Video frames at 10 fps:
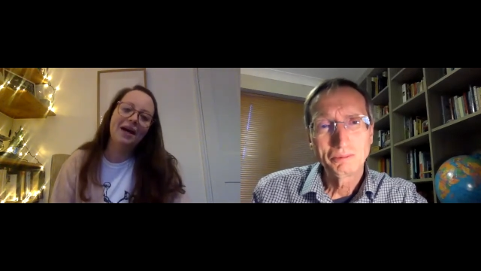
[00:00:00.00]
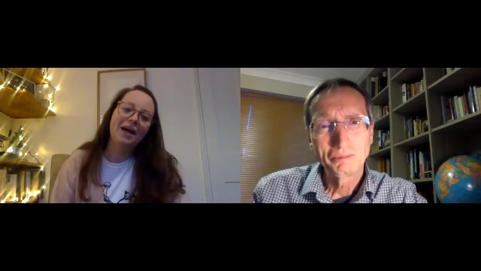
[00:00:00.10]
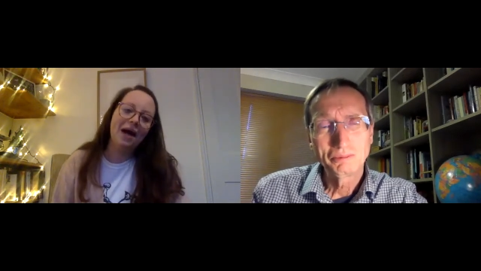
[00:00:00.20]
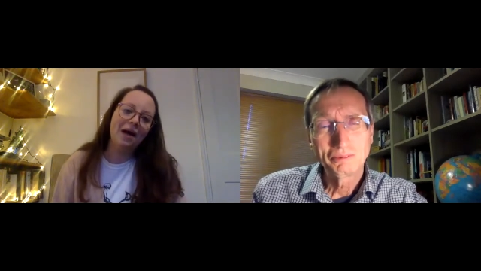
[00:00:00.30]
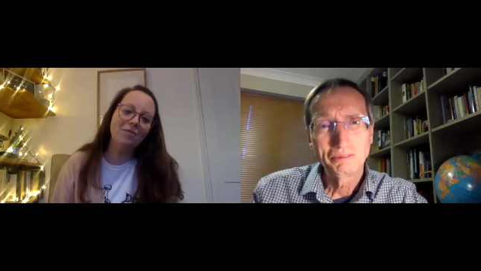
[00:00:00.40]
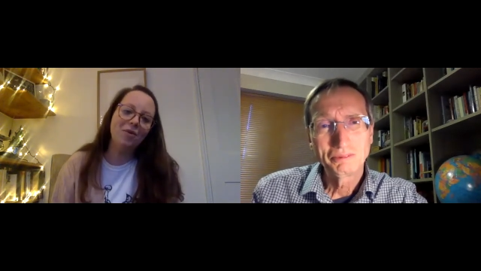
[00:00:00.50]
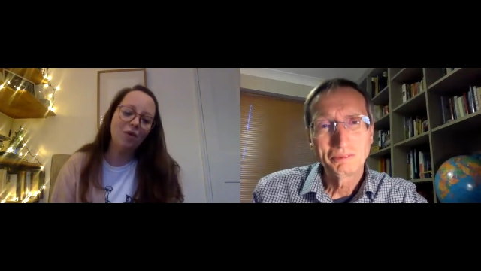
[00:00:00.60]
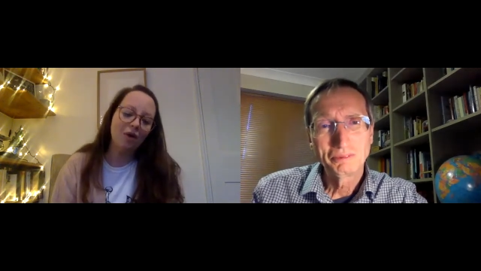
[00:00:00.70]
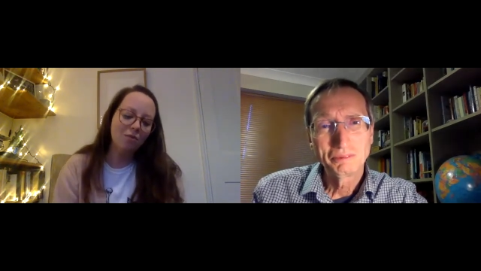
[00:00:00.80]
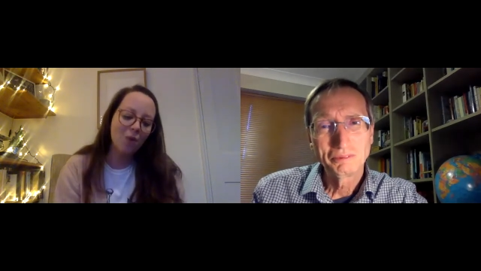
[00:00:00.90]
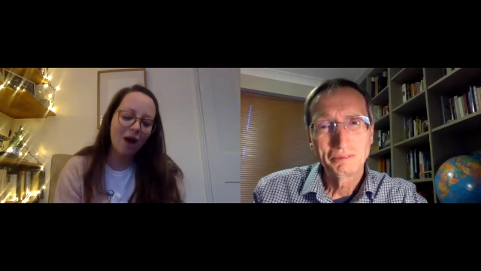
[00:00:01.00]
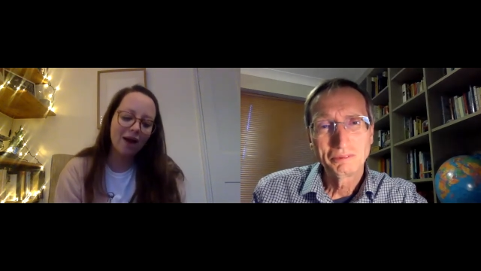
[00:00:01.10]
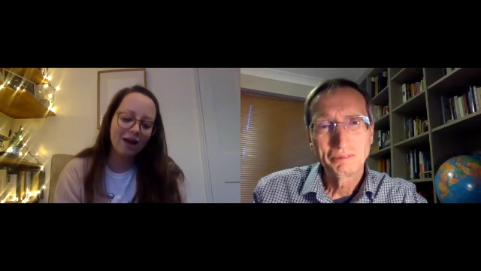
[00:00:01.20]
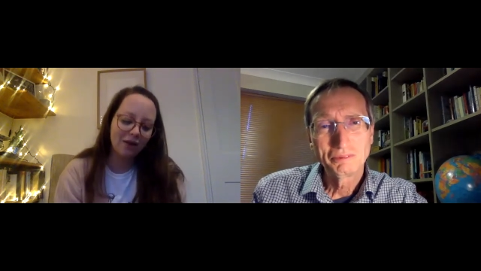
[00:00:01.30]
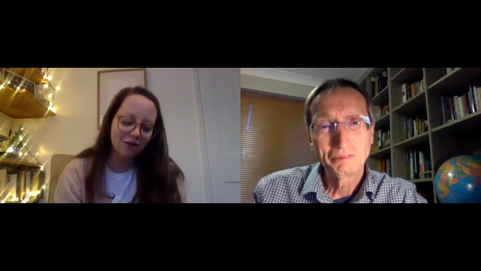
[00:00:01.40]
Speaker 1: Um, I'm
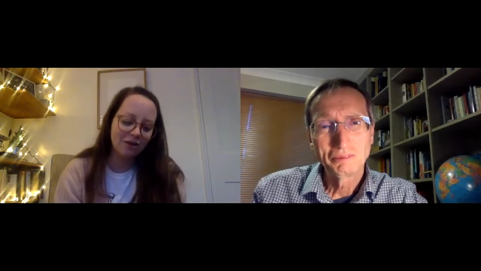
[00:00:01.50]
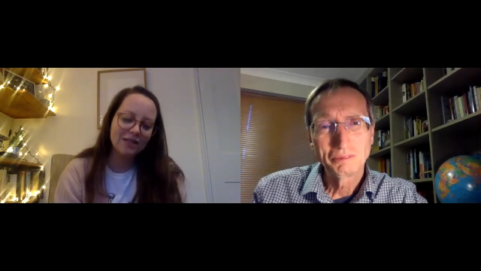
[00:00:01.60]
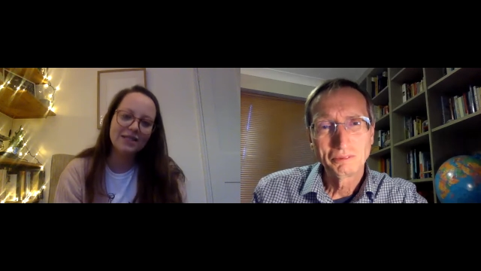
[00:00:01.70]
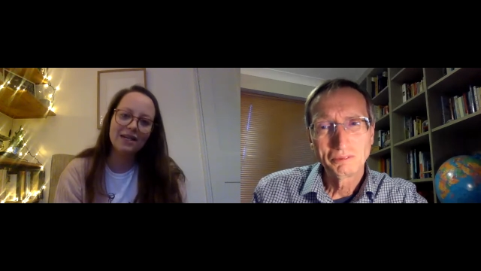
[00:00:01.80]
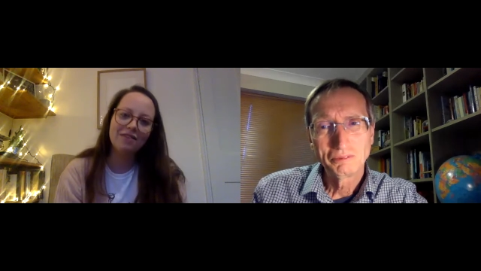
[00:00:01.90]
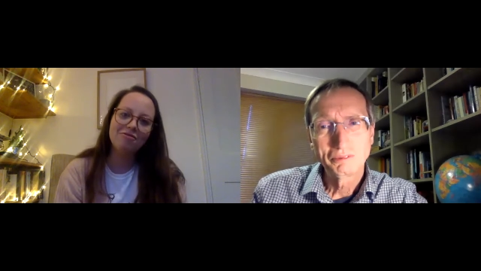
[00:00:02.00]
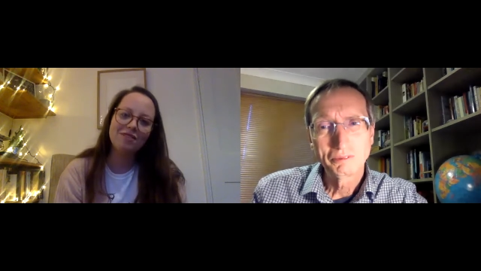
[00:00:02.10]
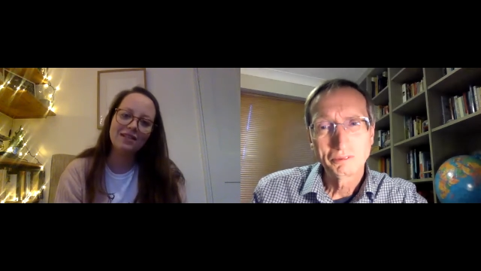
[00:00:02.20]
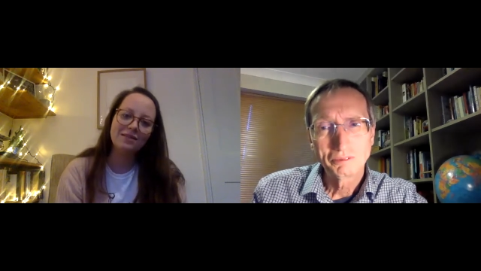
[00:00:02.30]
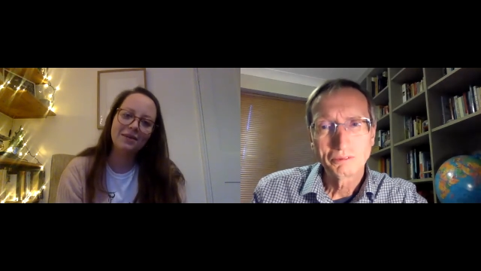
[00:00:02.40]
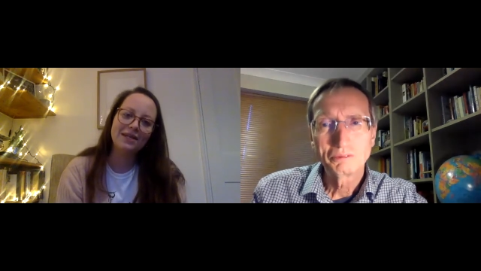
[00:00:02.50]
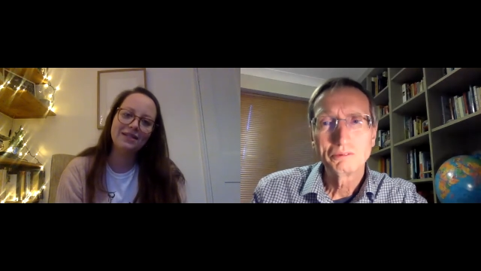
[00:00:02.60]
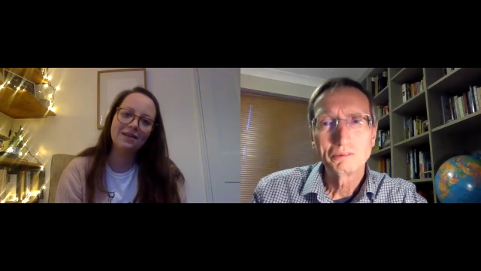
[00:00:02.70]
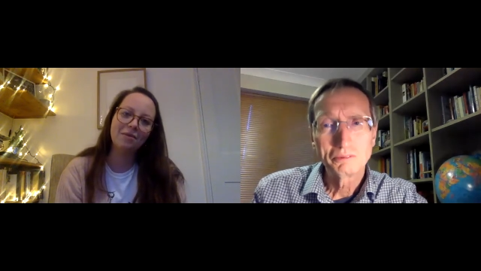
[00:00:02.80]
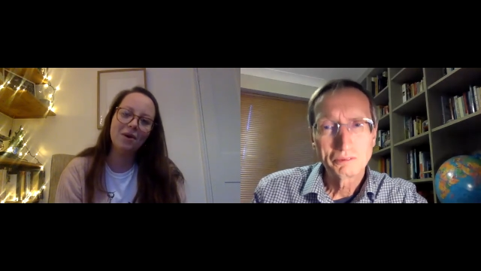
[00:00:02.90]
working on delivery suite at
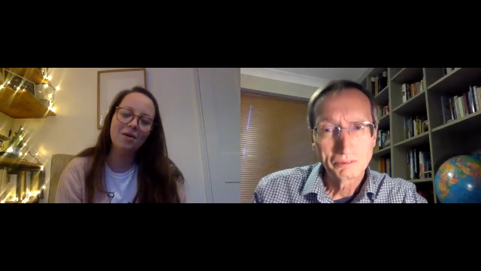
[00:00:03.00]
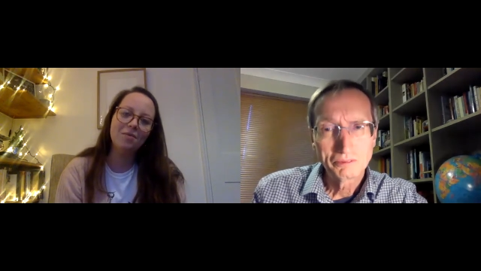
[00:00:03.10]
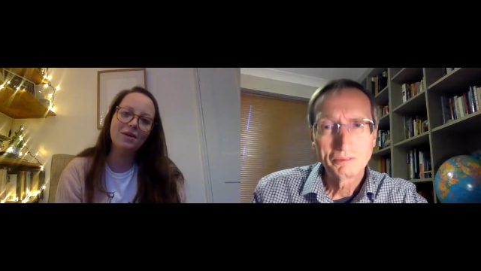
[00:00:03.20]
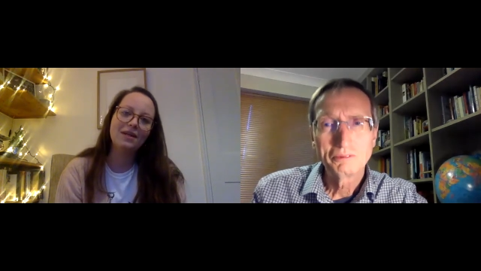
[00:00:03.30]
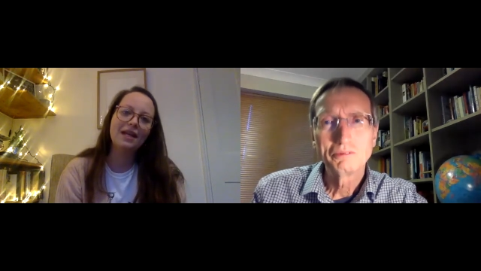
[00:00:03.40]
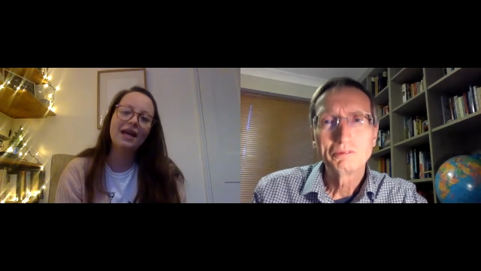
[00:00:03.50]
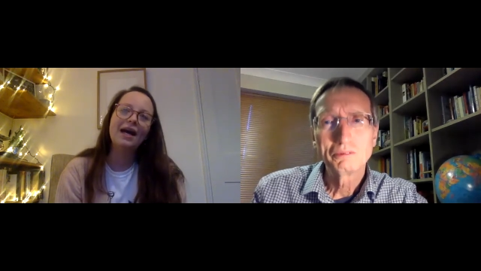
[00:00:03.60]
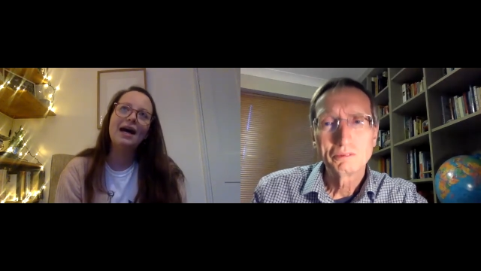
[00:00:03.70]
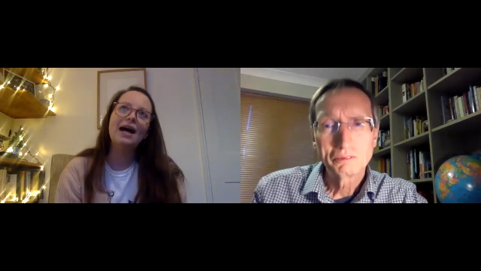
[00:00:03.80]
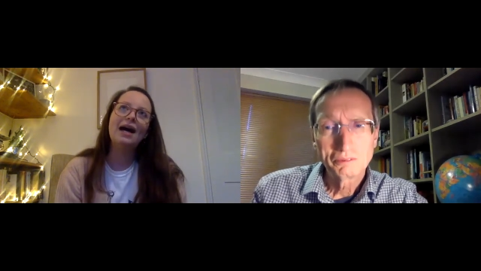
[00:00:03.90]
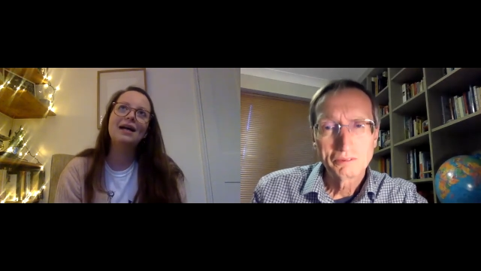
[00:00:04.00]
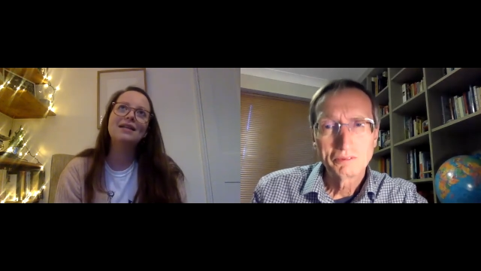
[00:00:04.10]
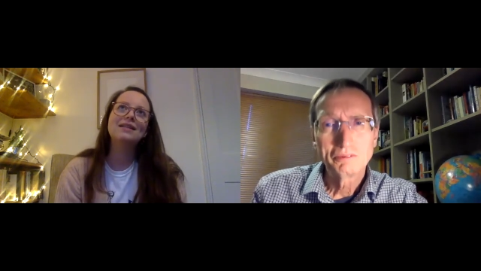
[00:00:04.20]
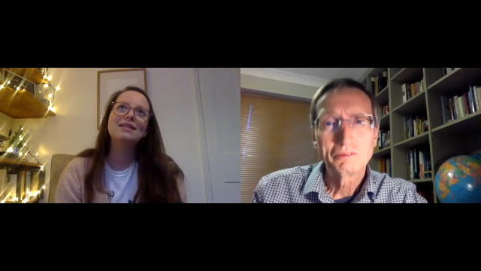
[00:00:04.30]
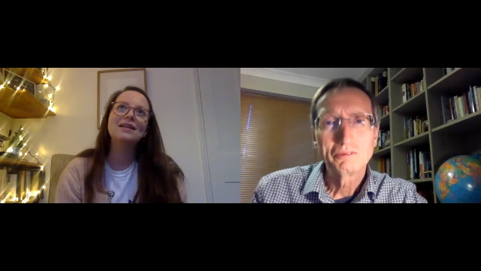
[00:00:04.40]
the moment,
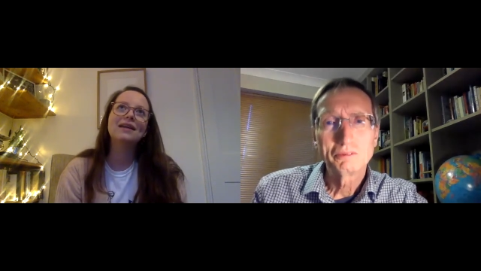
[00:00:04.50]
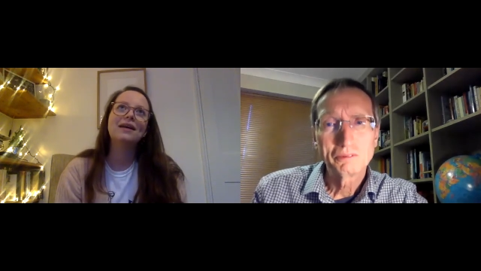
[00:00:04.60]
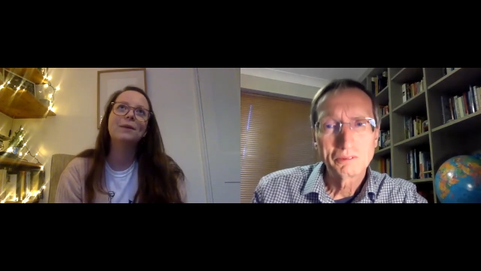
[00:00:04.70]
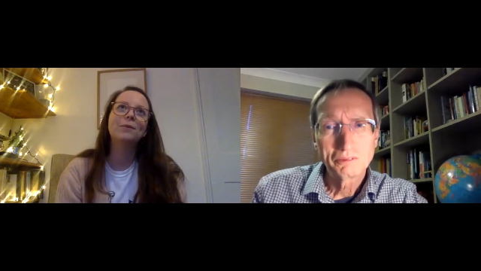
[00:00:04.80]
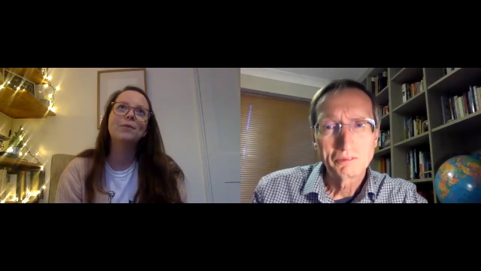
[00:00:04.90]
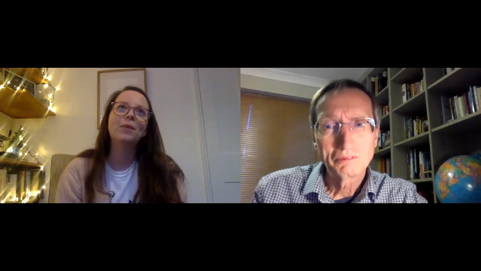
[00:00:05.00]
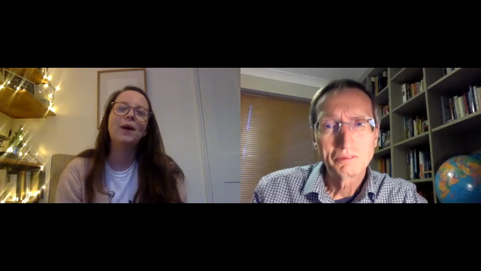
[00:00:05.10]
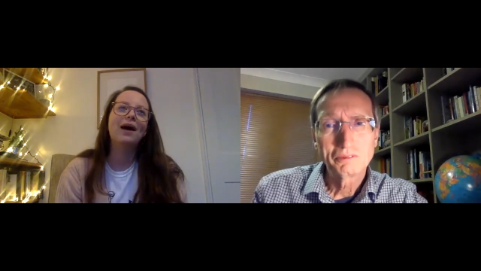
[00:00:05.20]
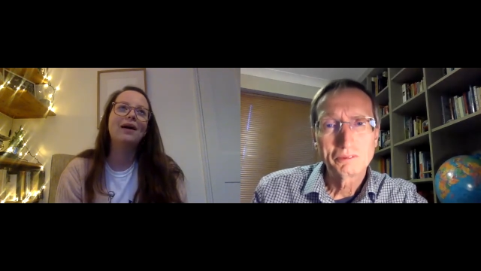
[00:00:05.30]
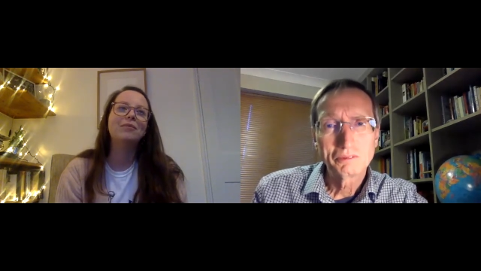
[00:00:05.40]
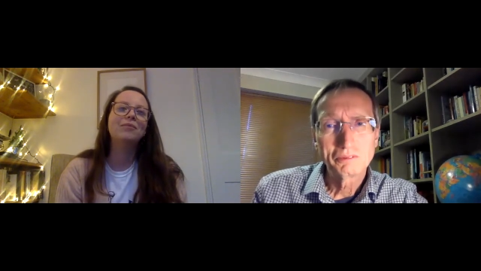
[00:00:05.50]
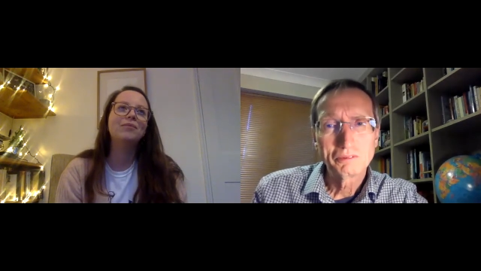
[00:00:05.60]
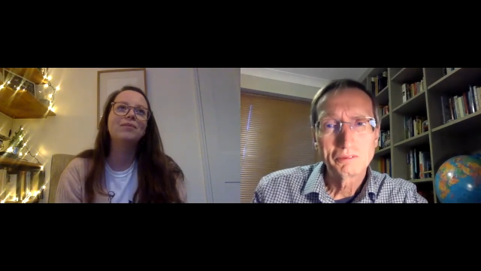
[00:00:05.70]
and um,